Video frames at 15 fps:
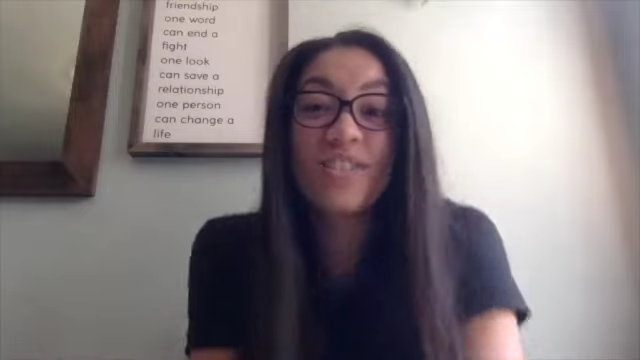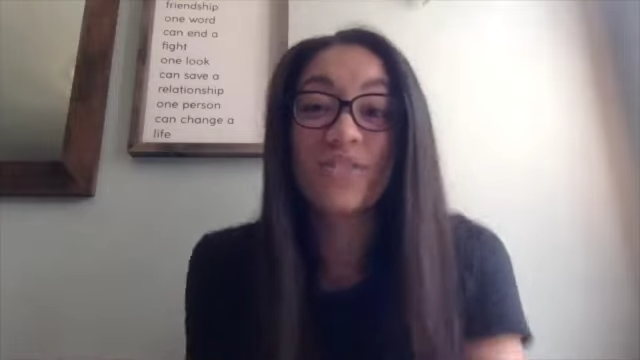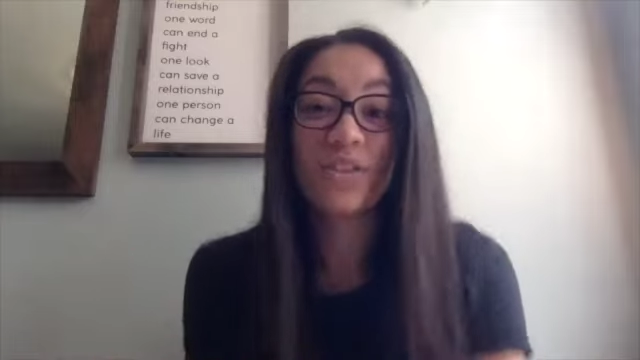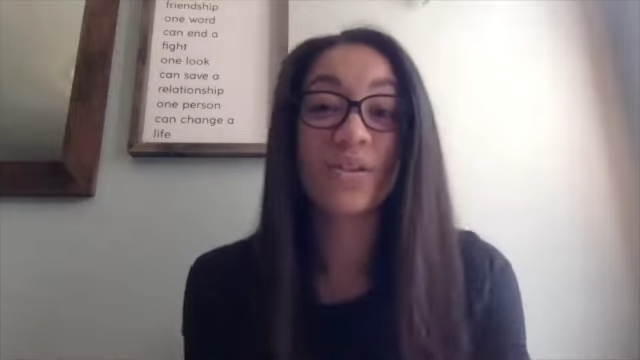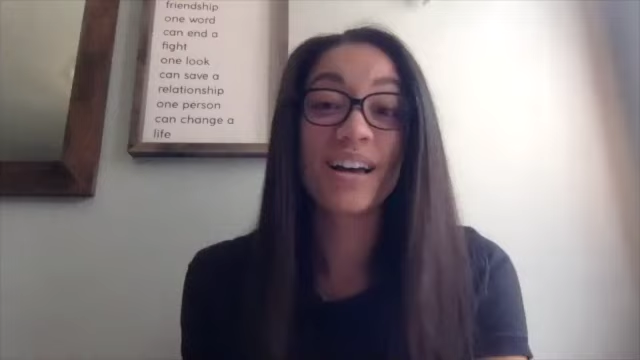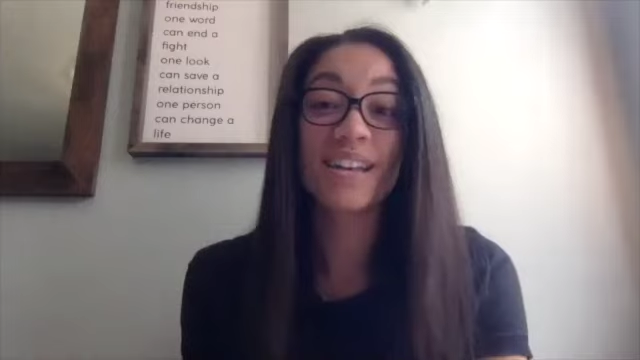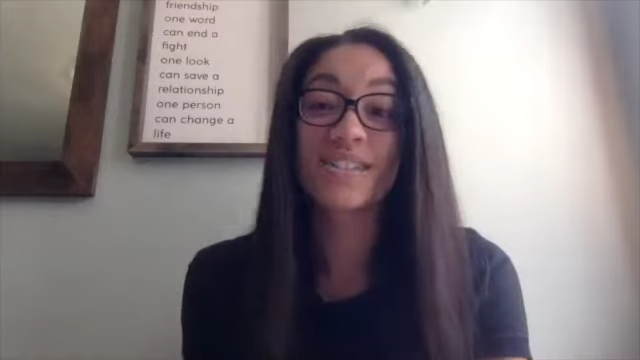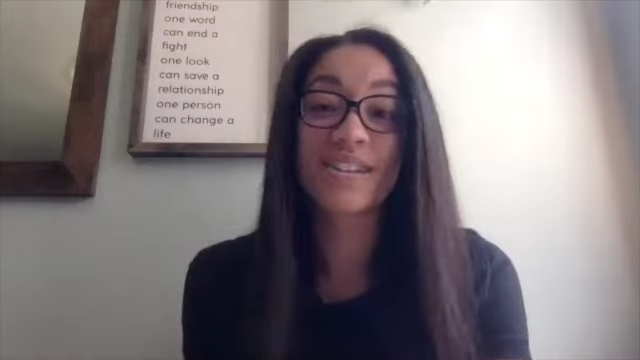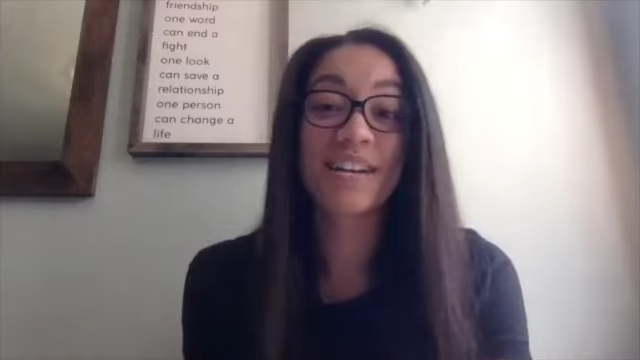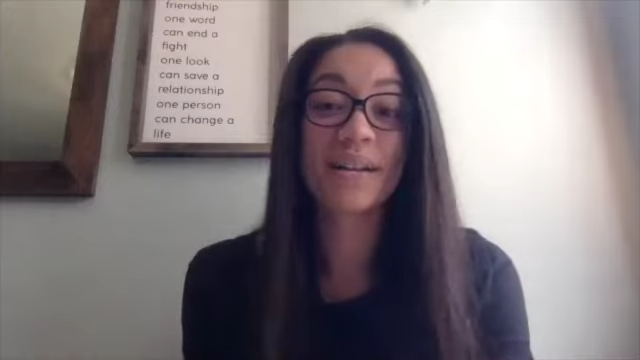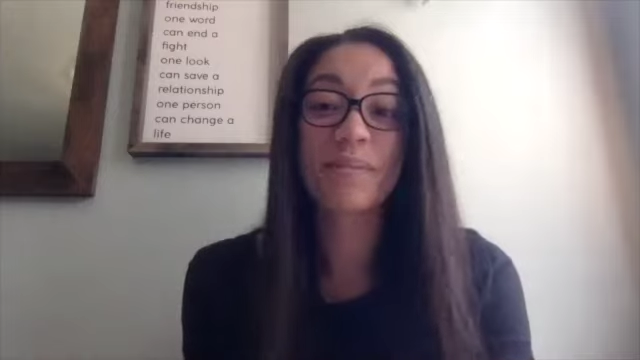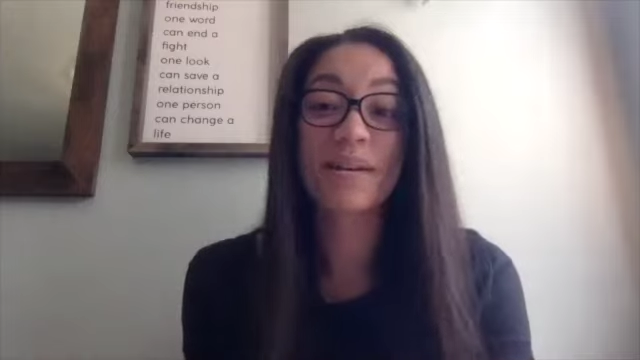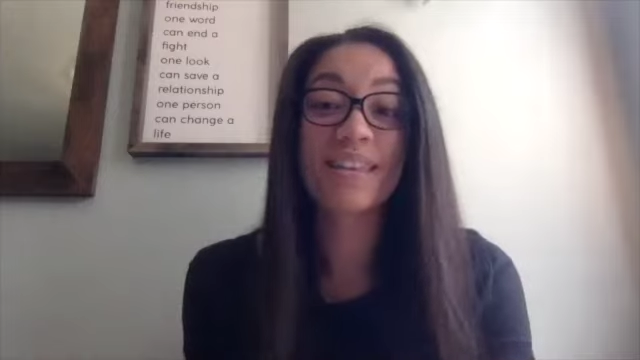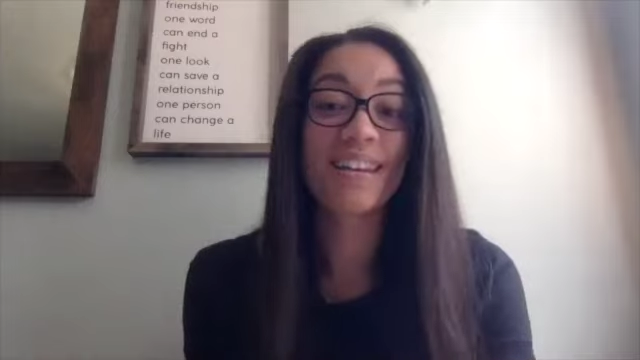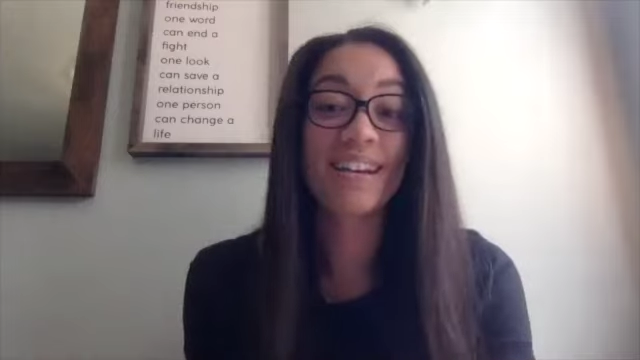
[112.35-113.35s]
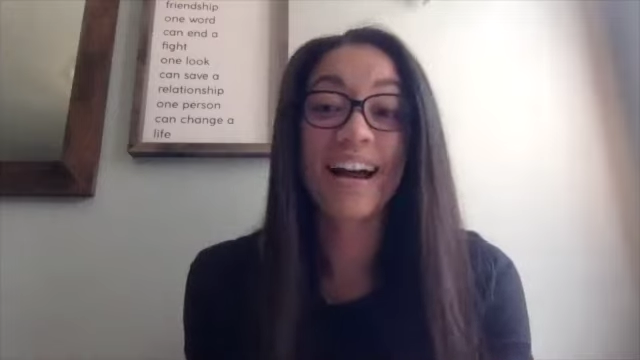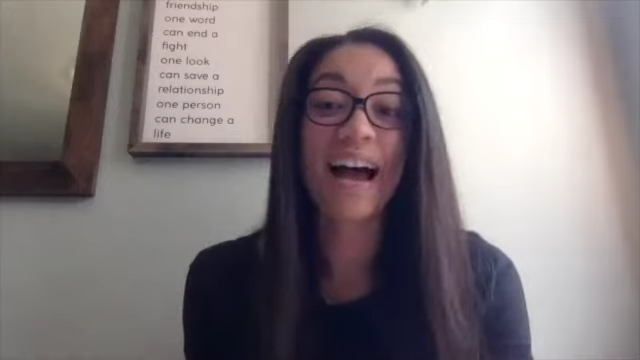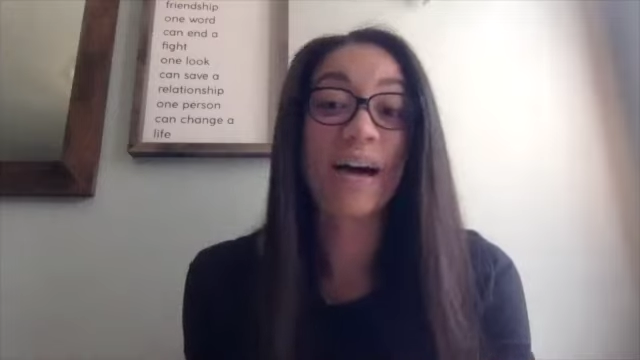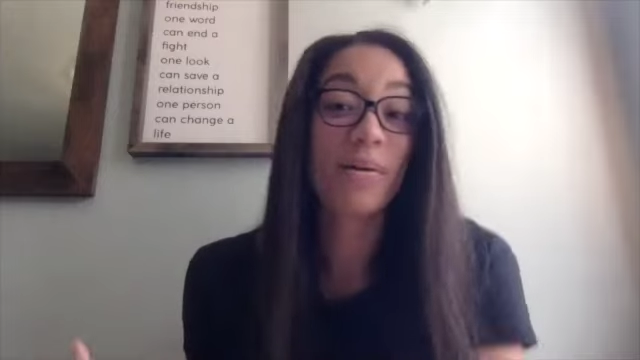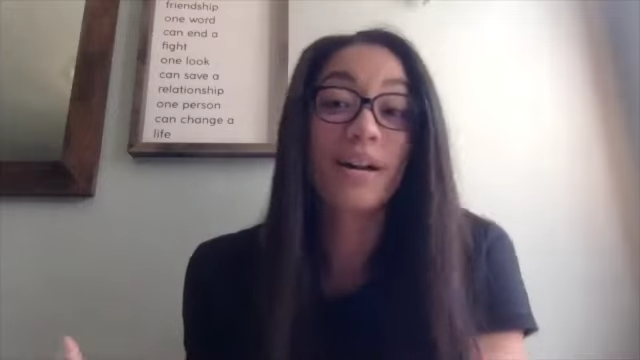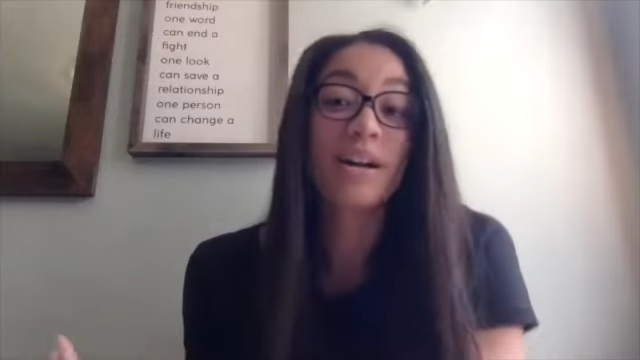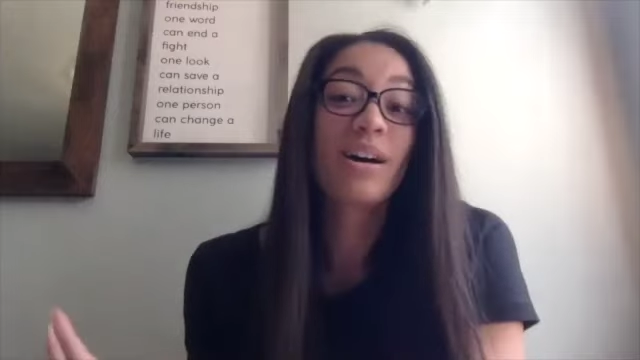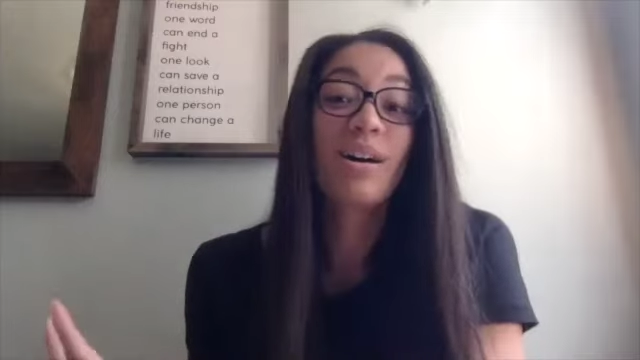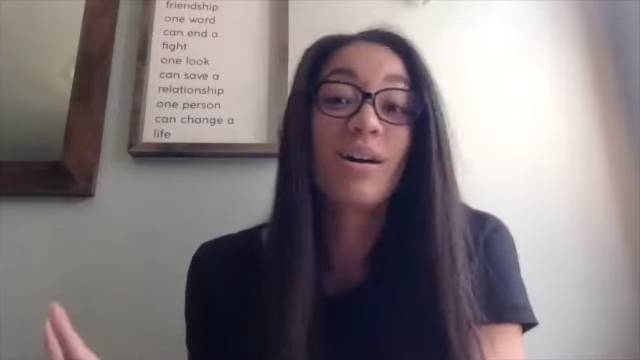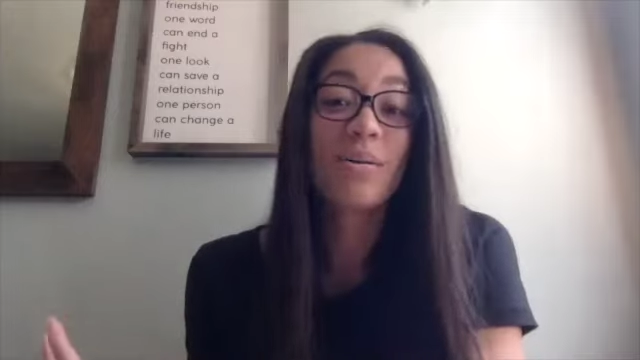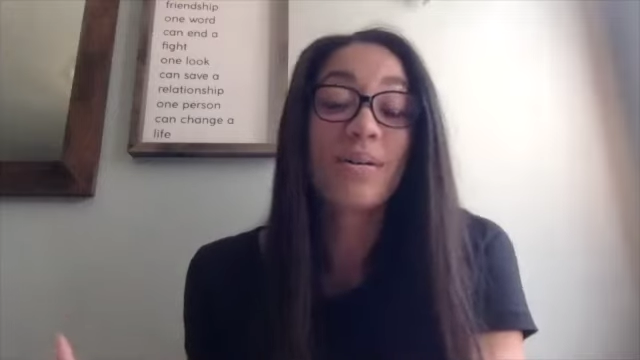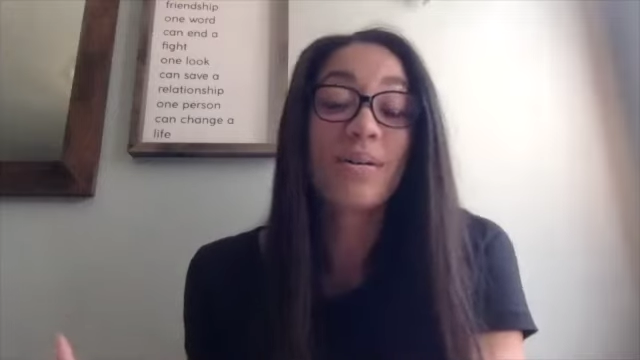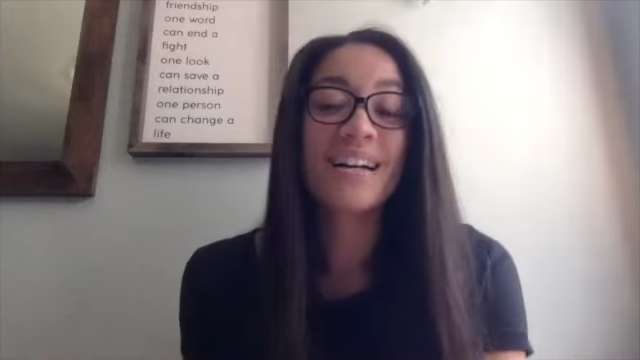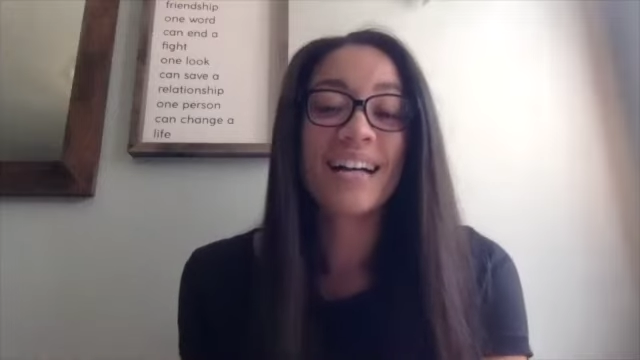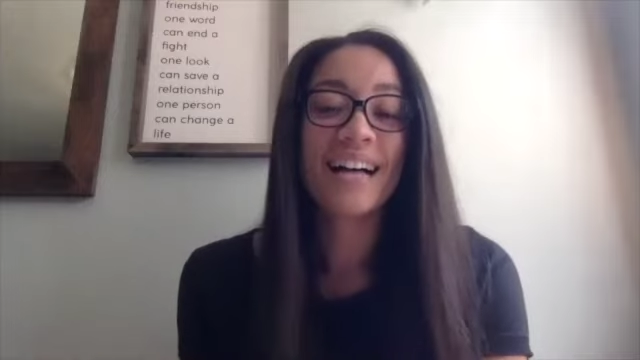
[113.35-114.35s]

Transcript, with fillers: if you guys are going to be there, I want to go.